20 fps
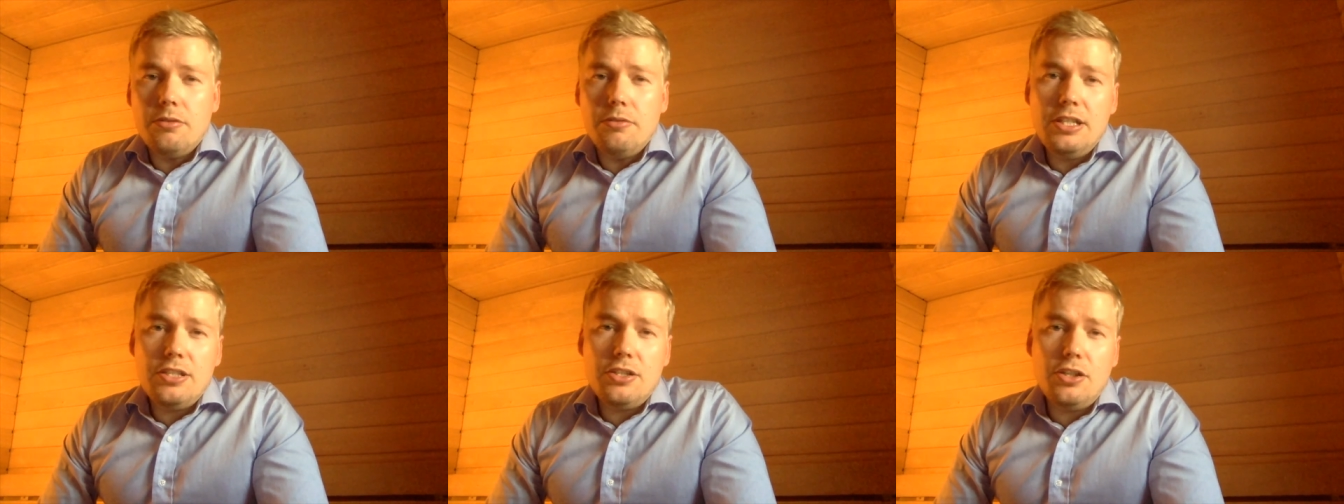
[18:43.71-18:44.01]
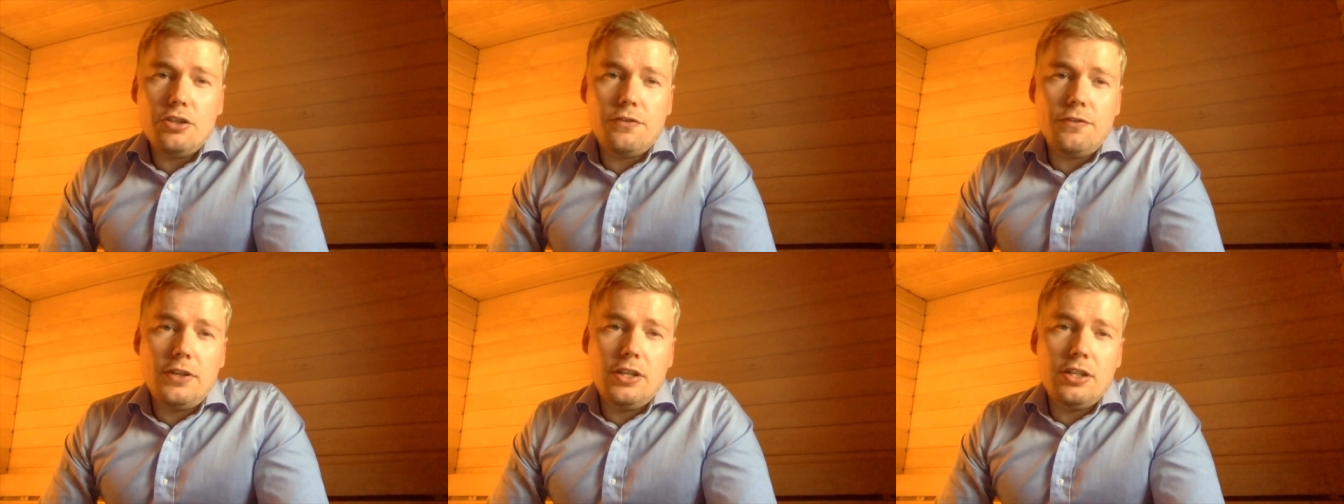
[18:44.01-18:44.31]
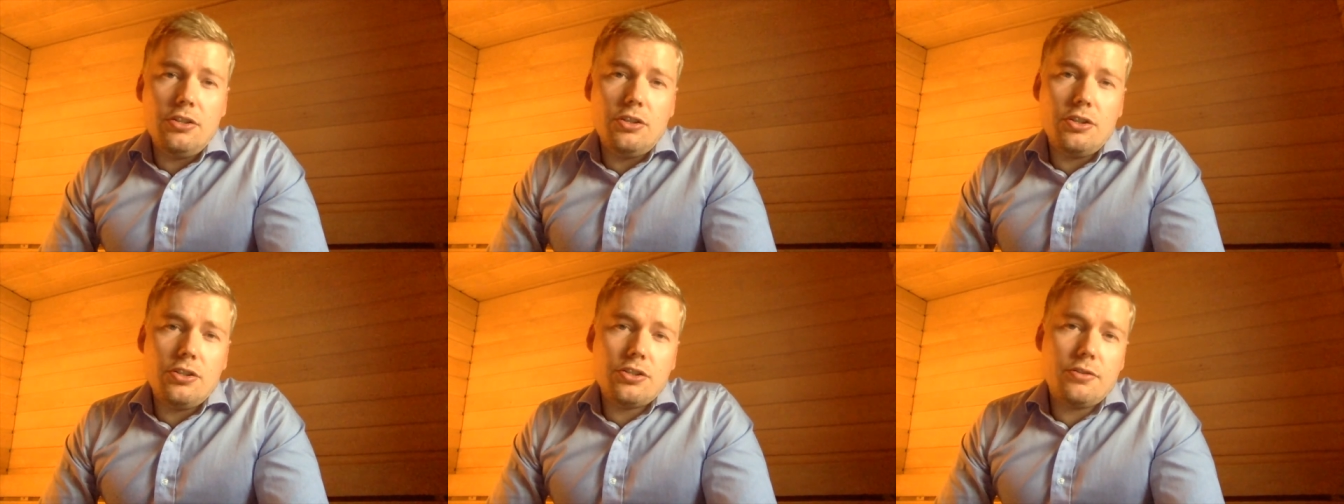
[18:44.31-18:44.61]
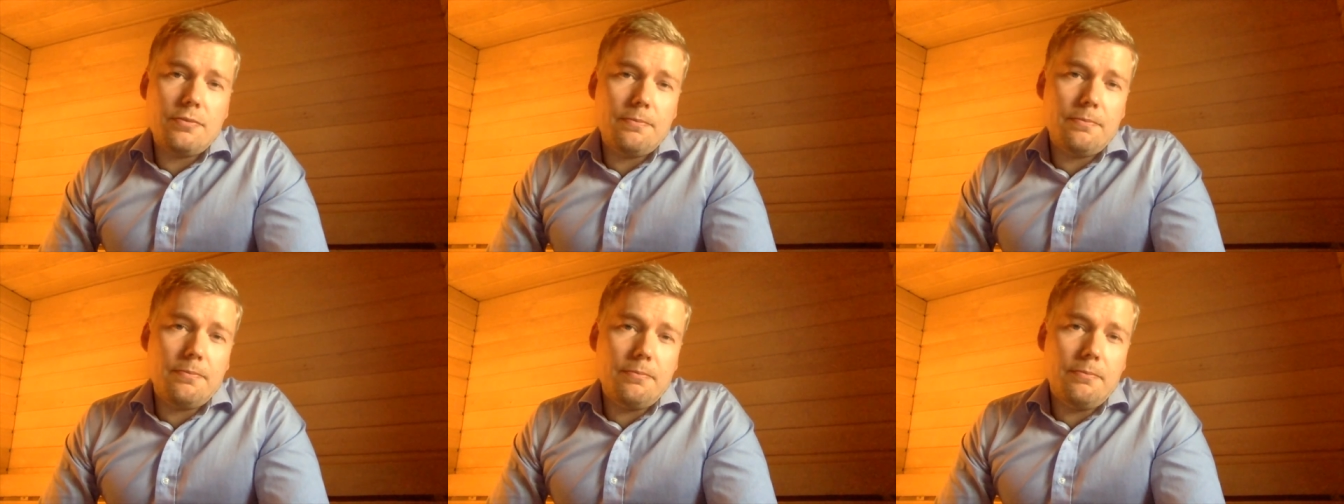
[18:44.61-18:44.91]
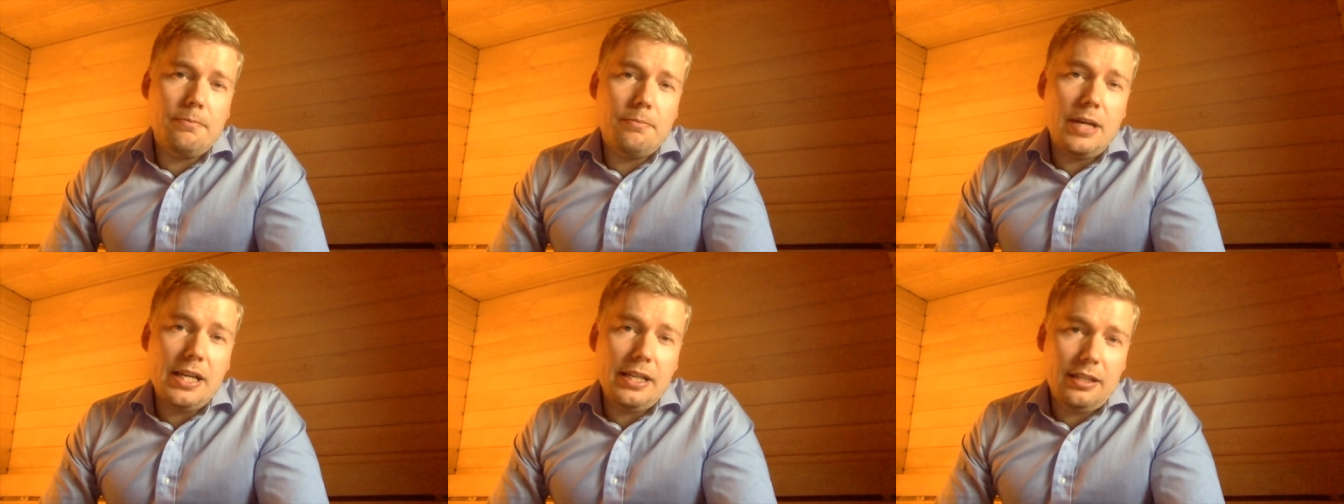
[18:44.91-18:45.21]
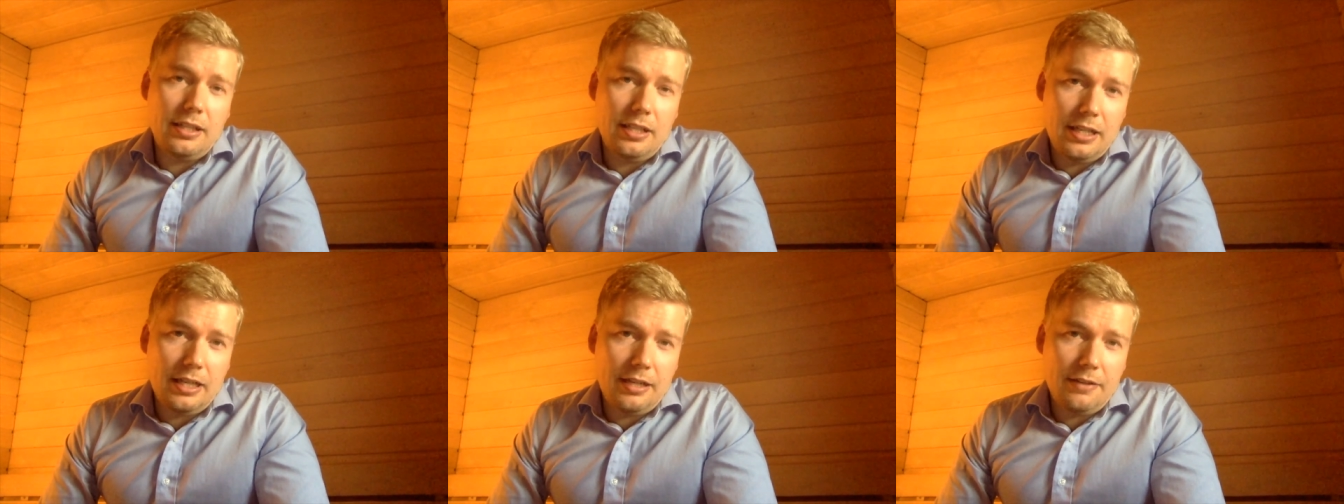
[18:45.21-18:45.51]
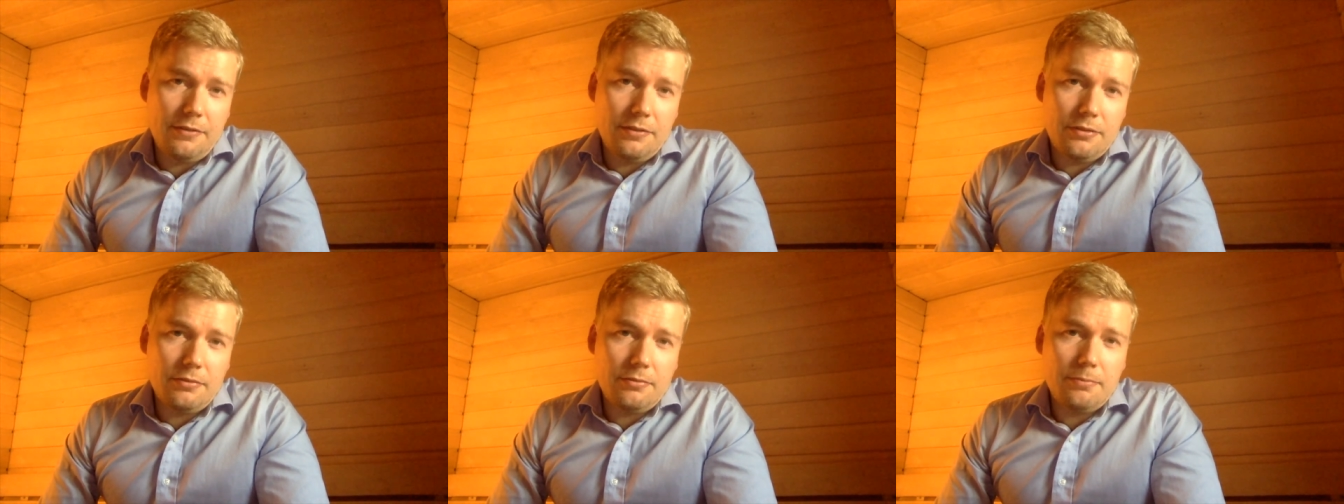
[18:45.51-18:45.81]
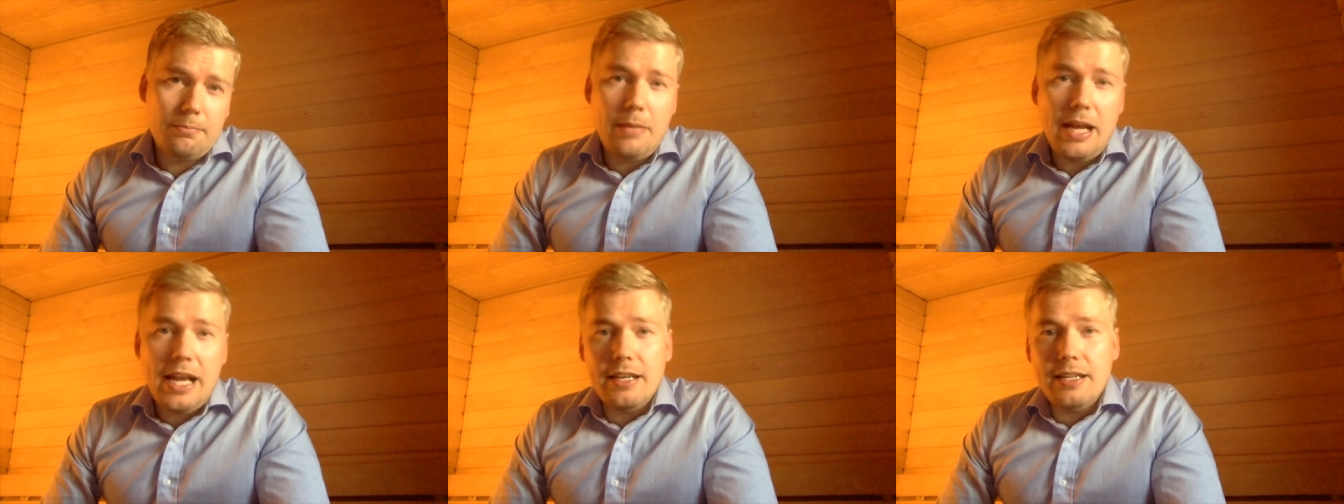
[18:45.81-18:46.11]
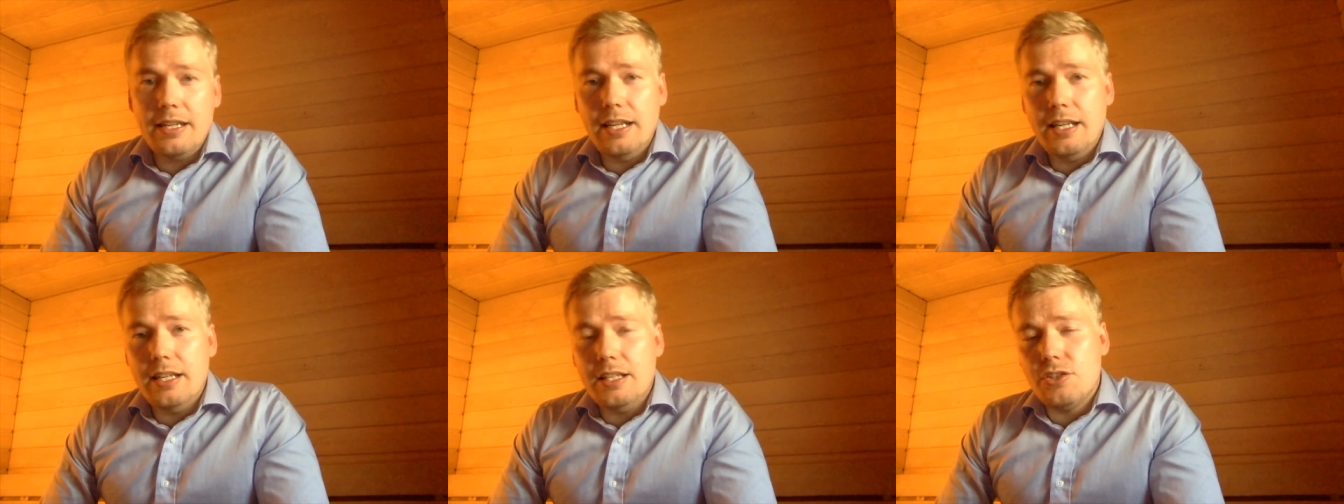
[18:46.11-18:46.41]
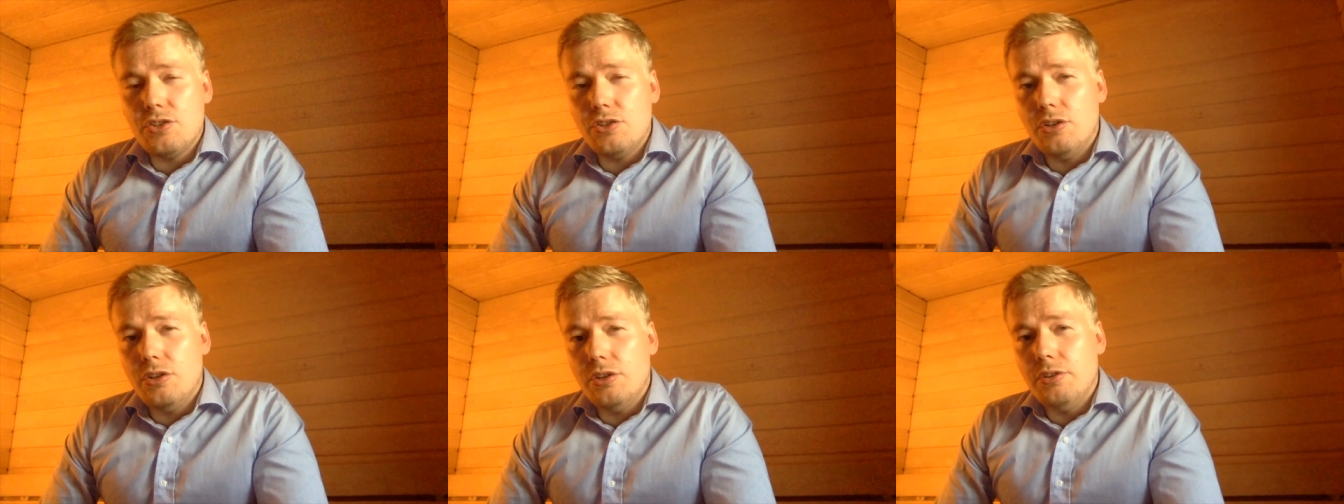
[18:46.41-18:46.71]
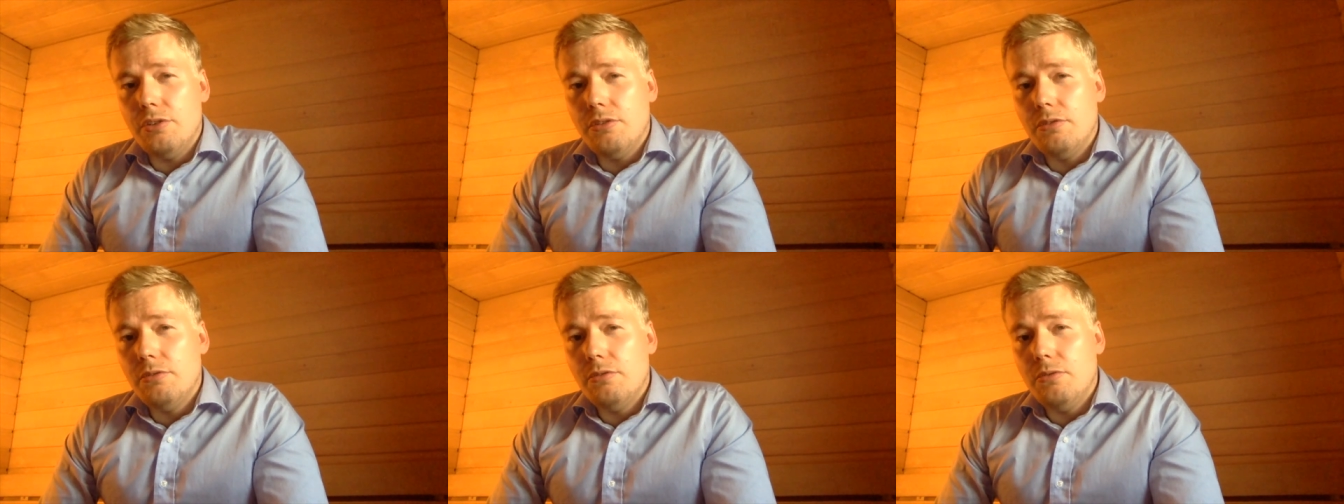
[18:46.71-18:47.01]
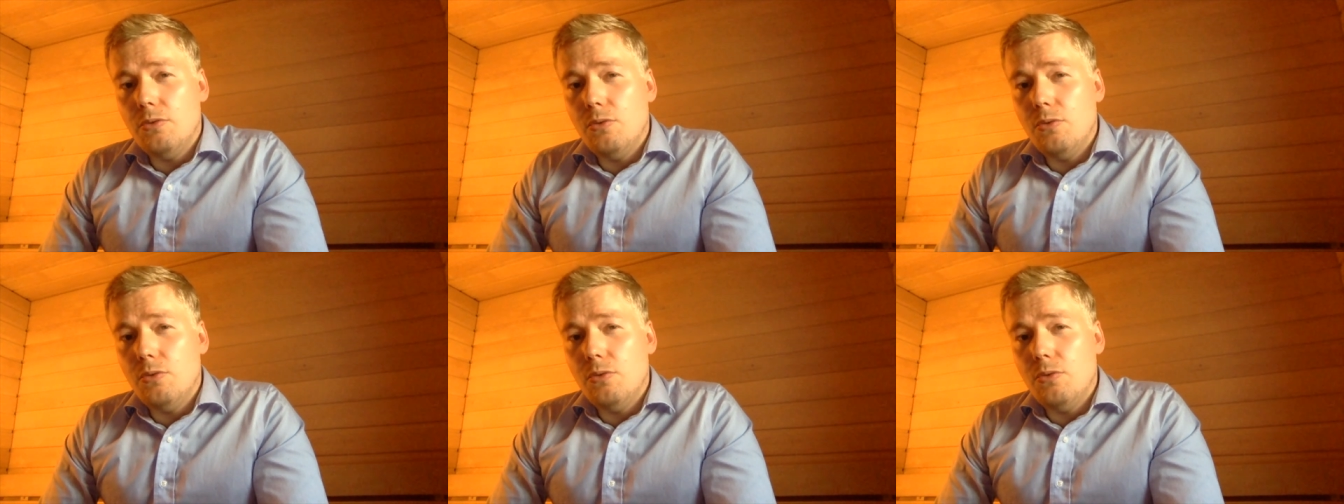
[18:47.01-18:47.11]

Research funders might have mandates on